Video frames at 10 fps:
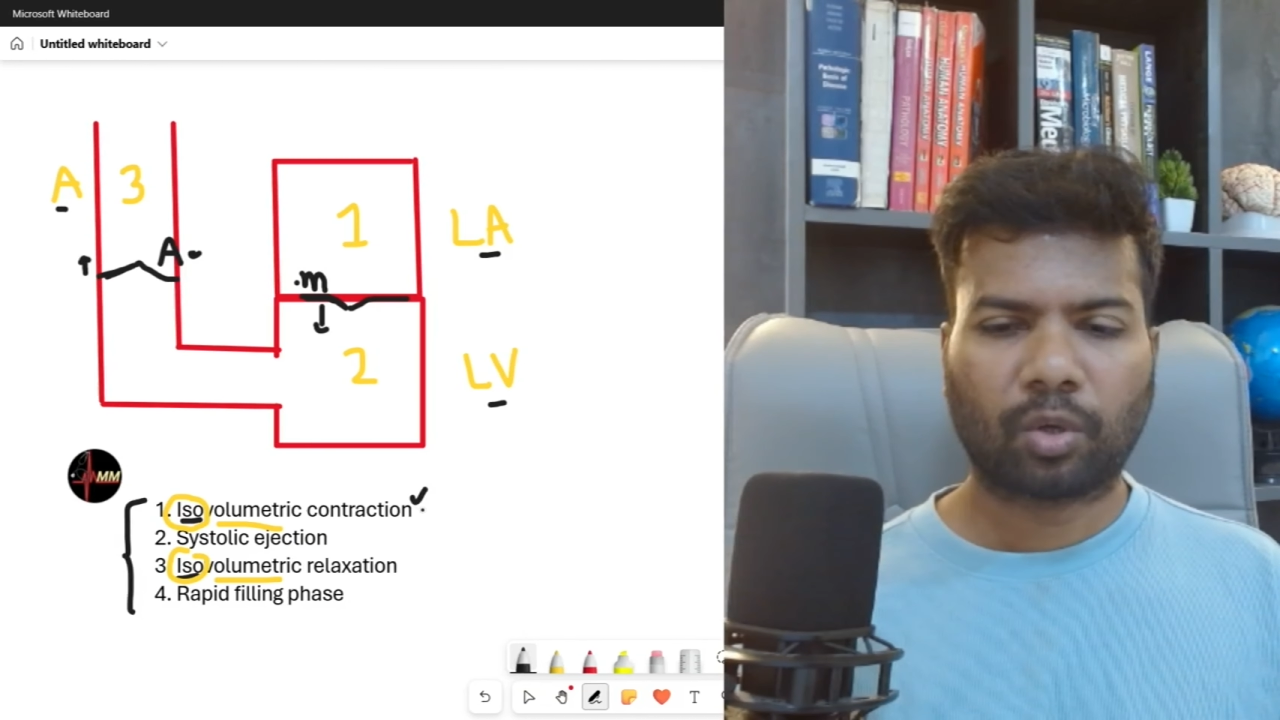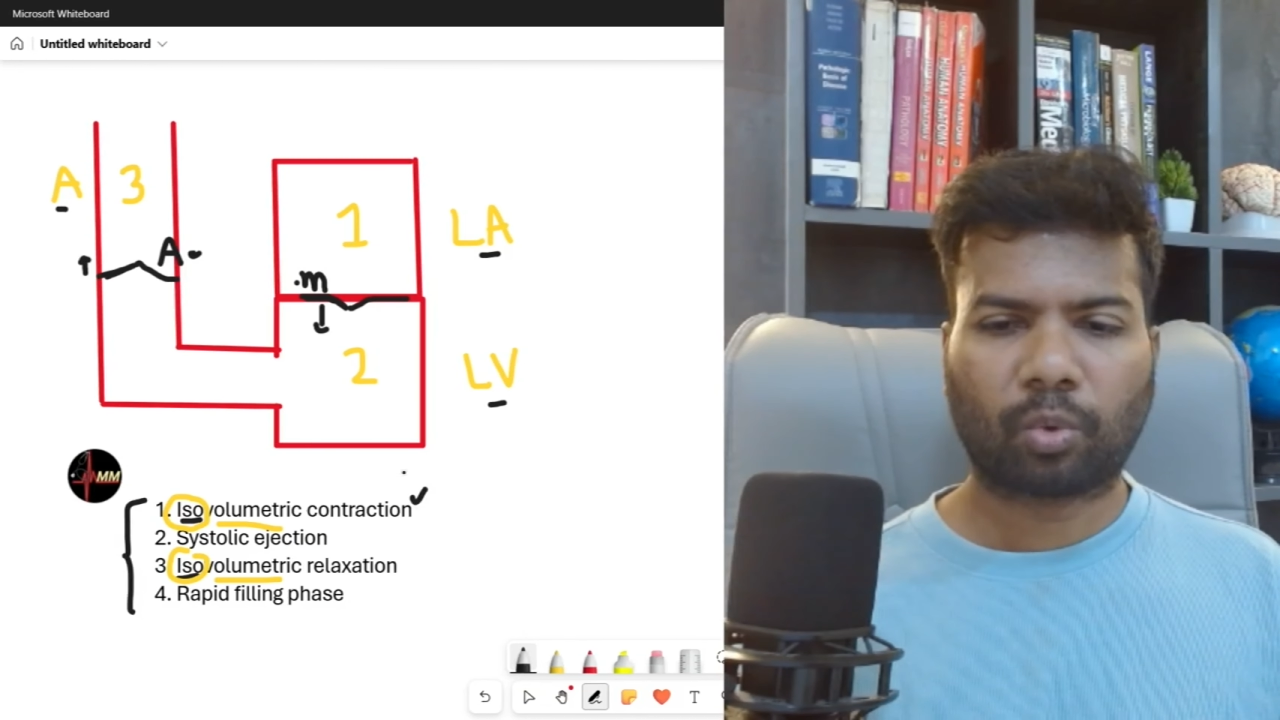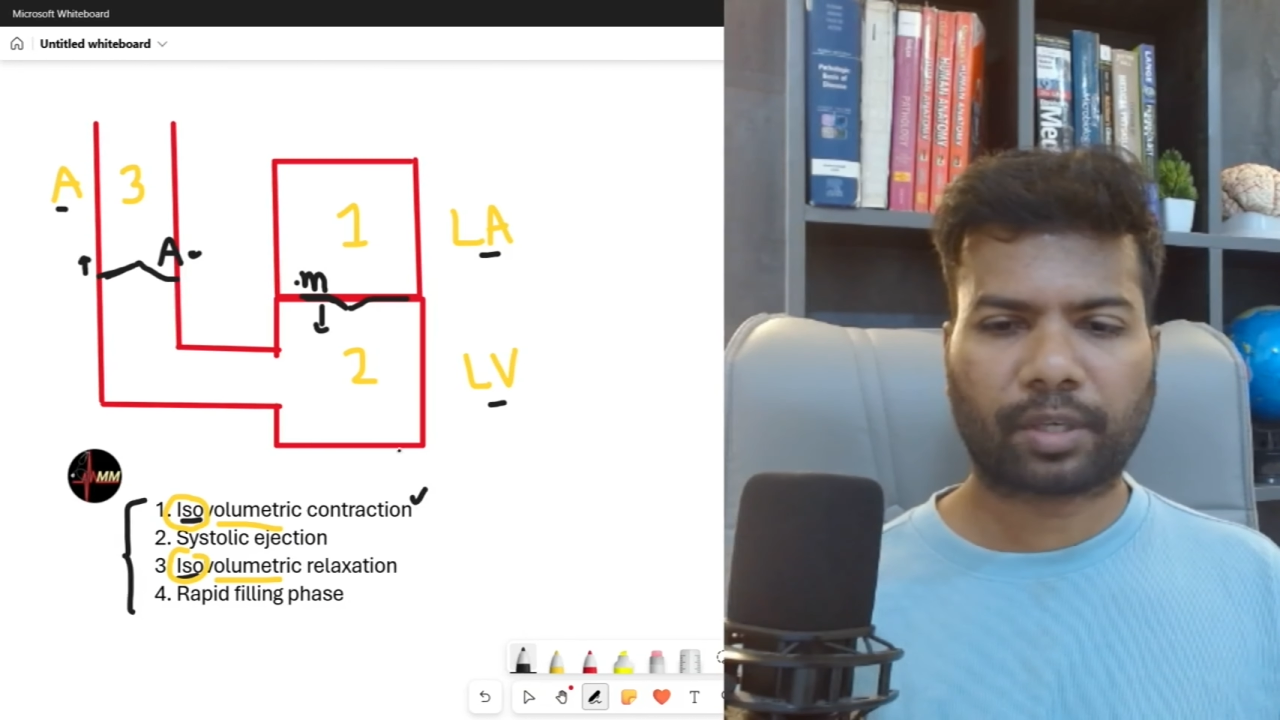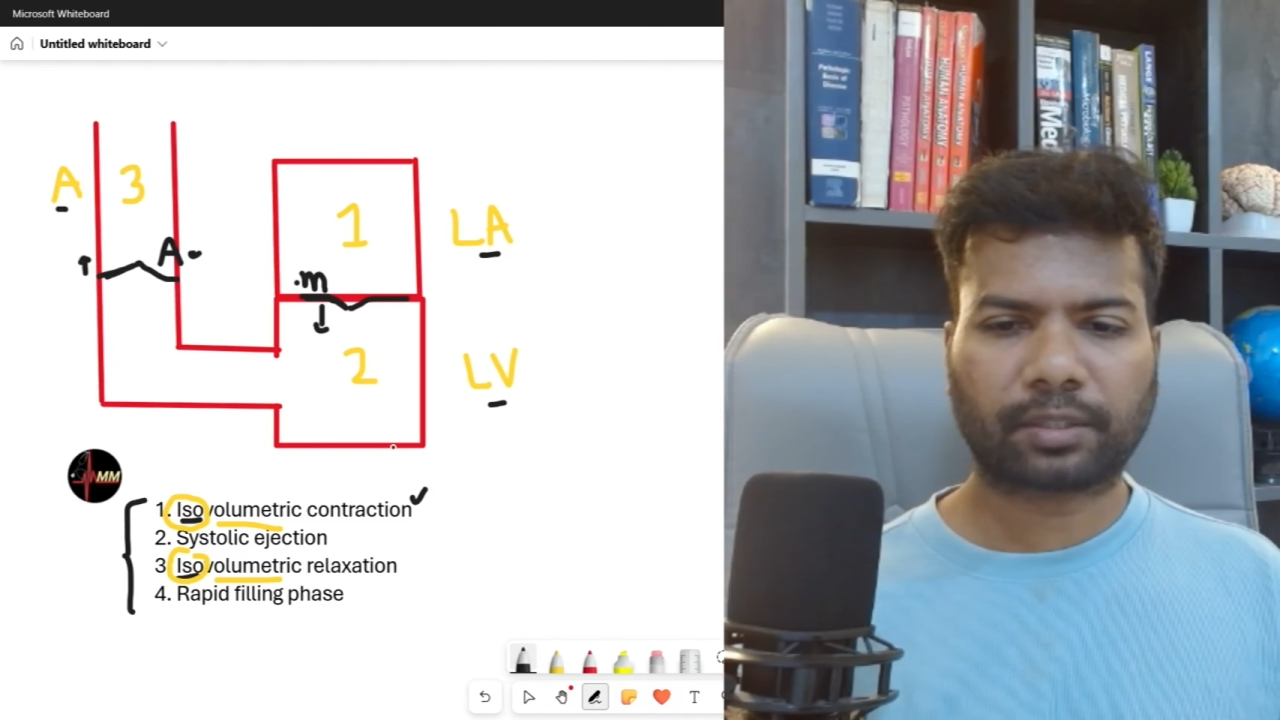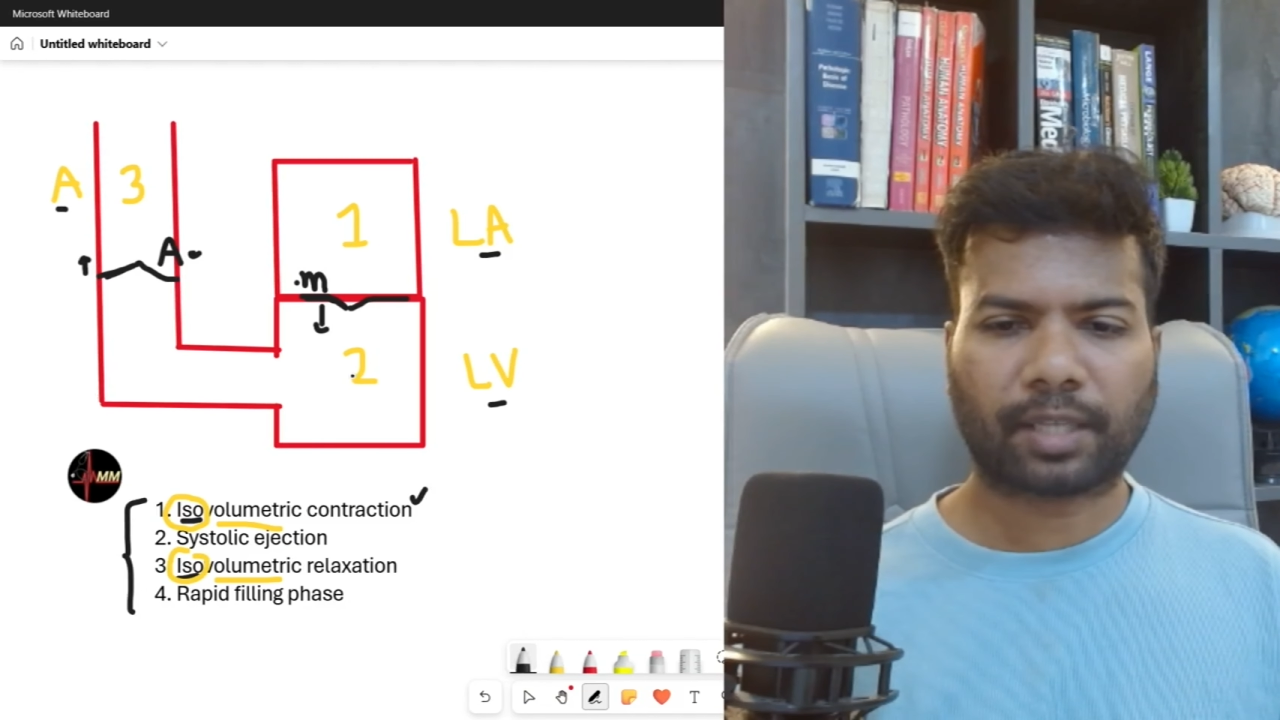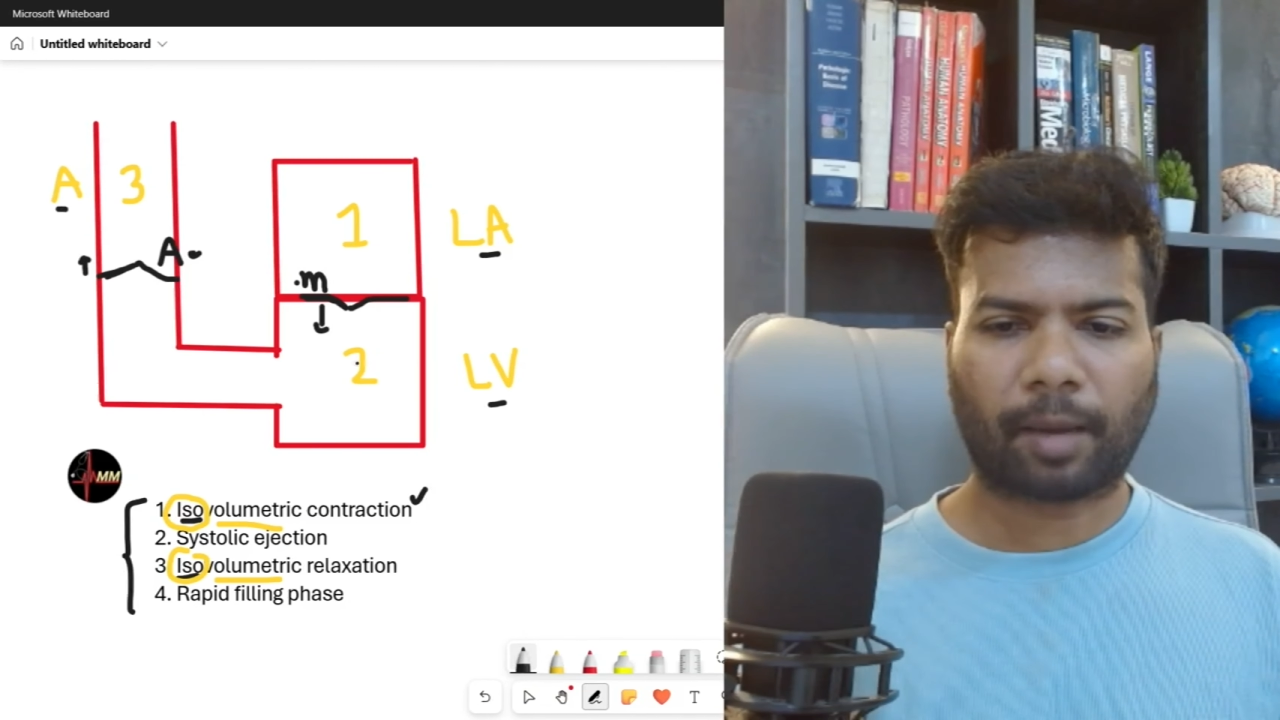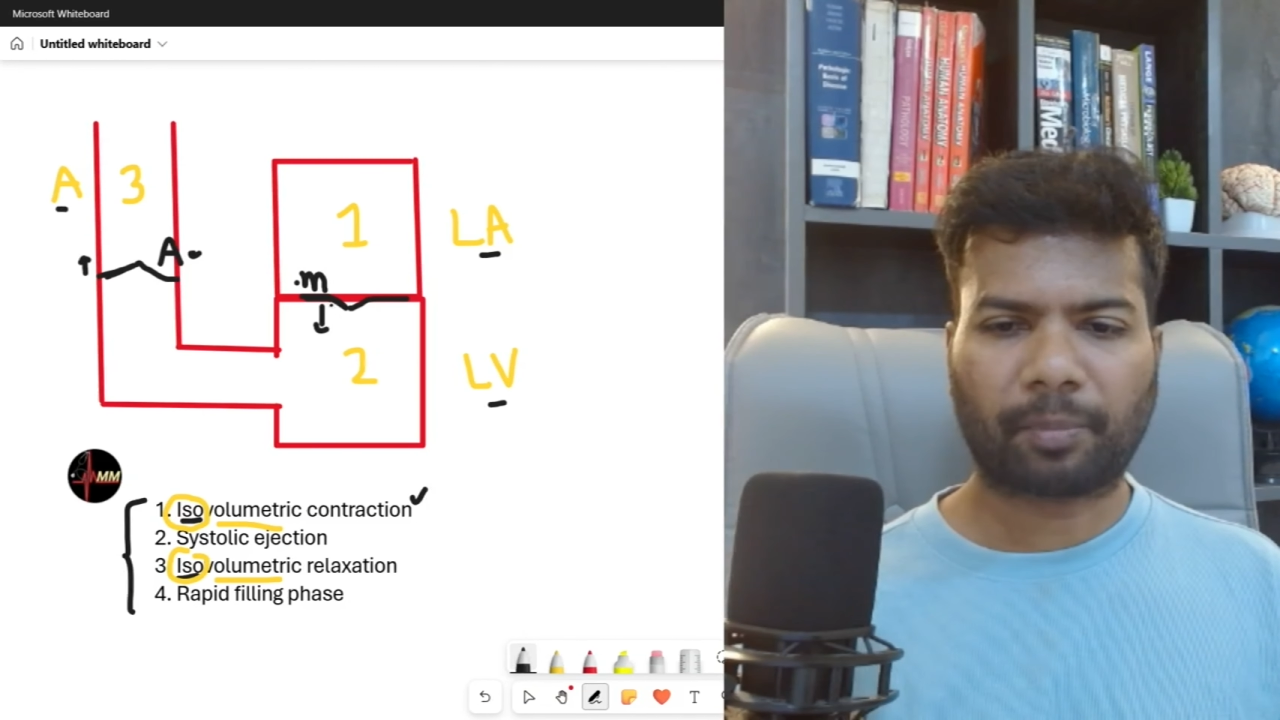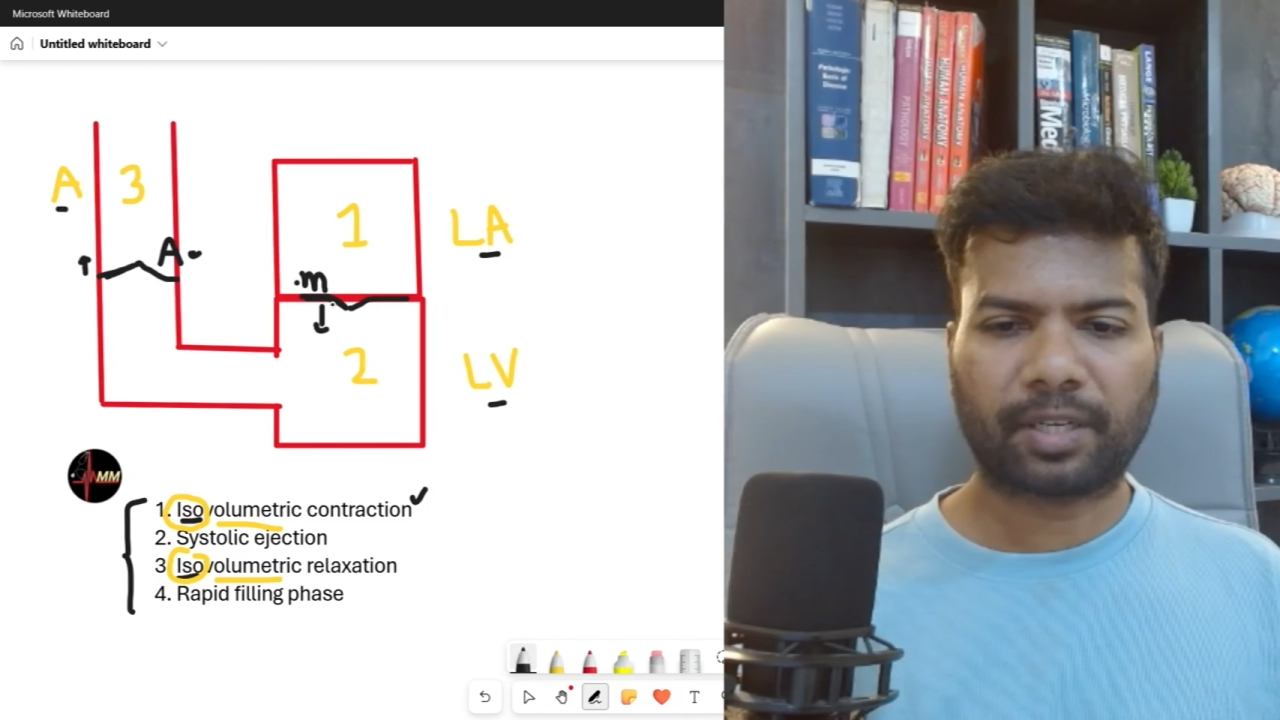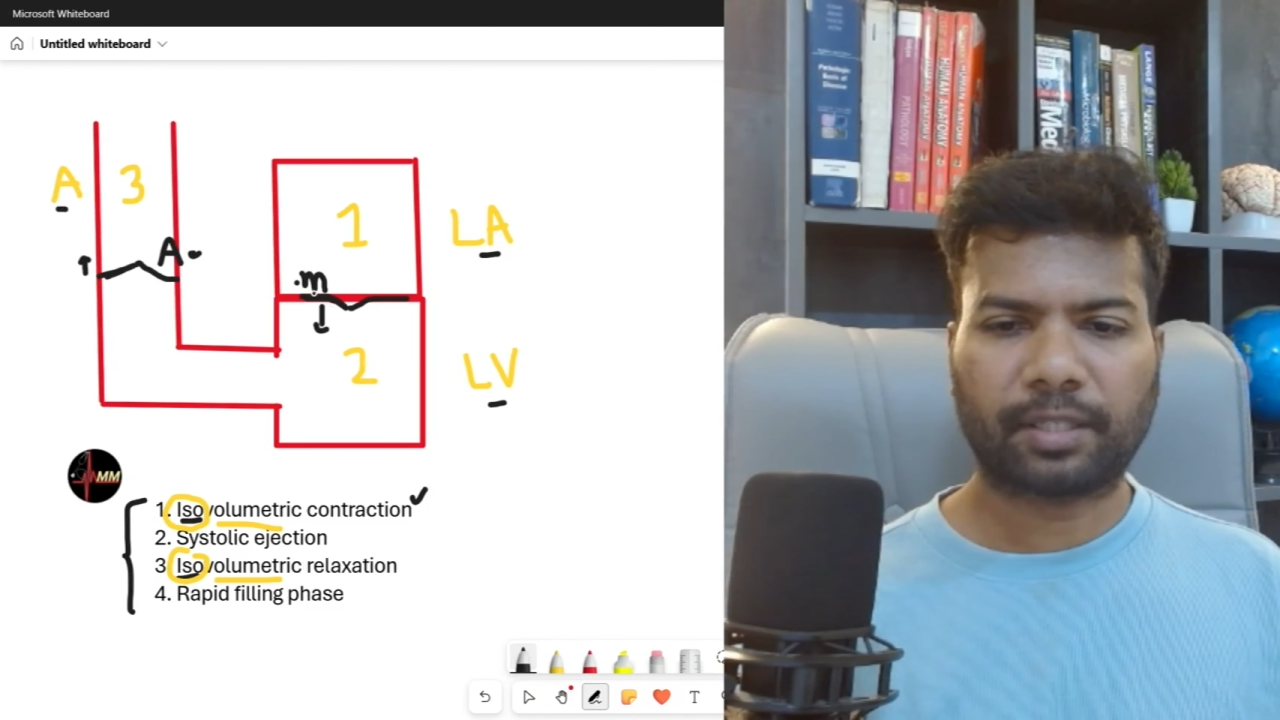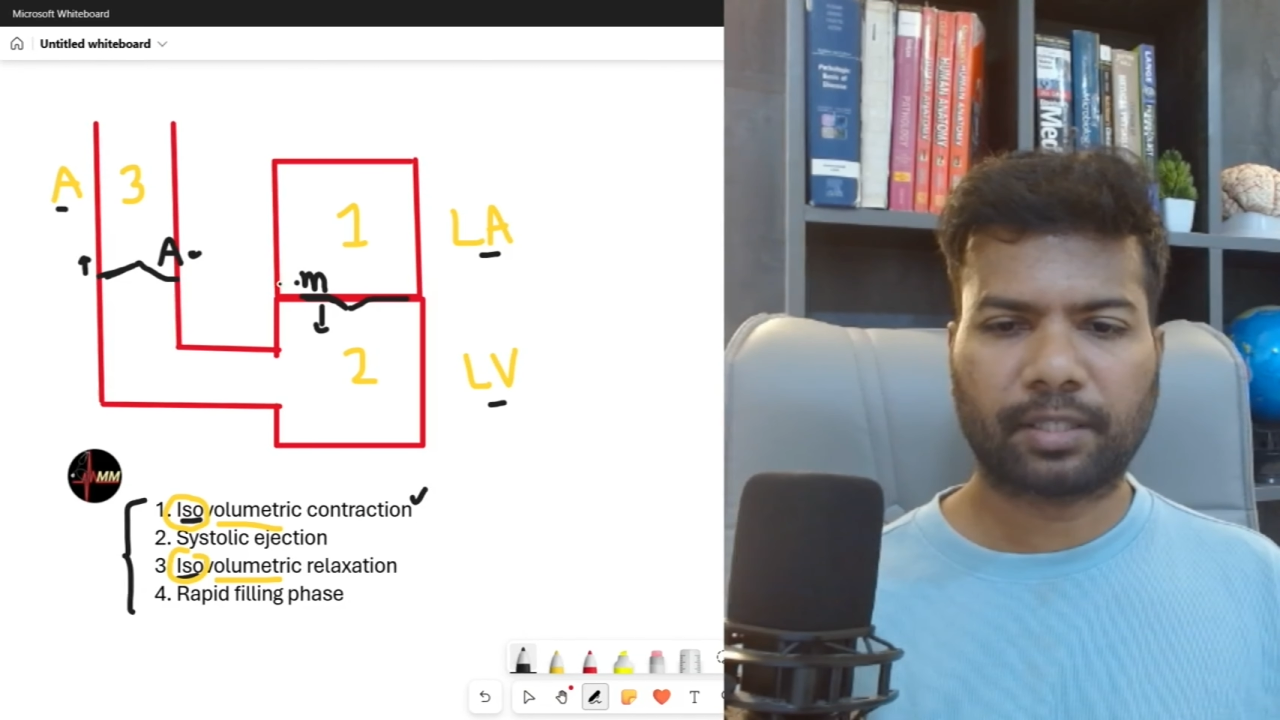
What is happening